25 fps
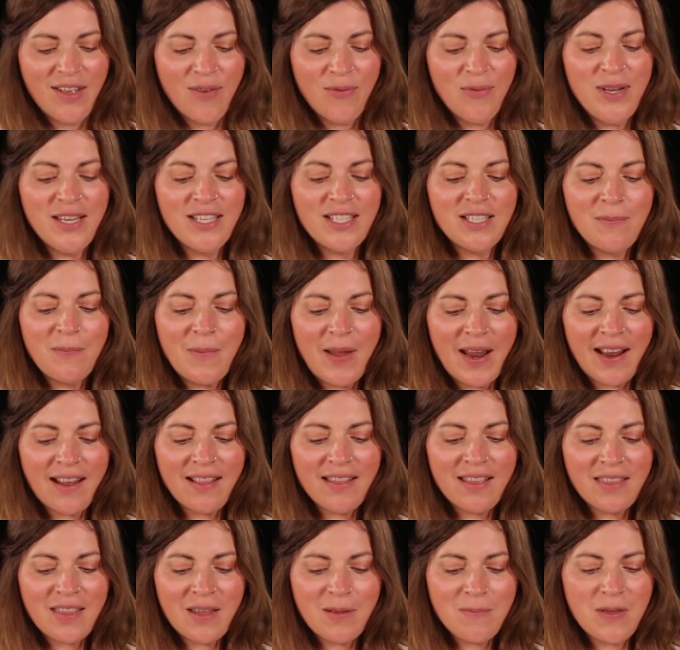We
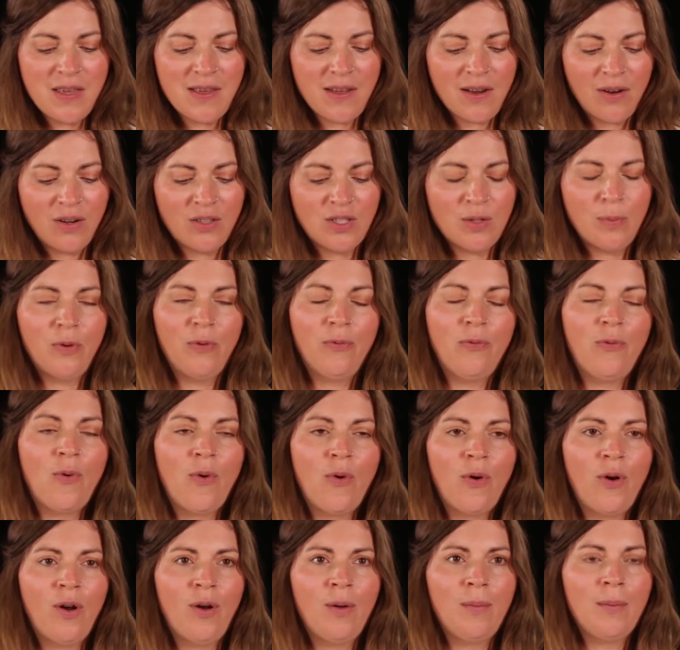demand that they be here to
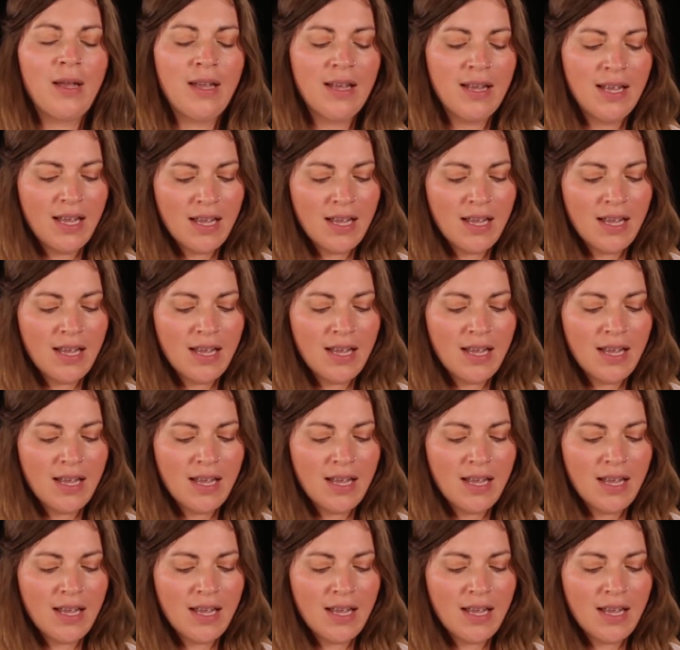perform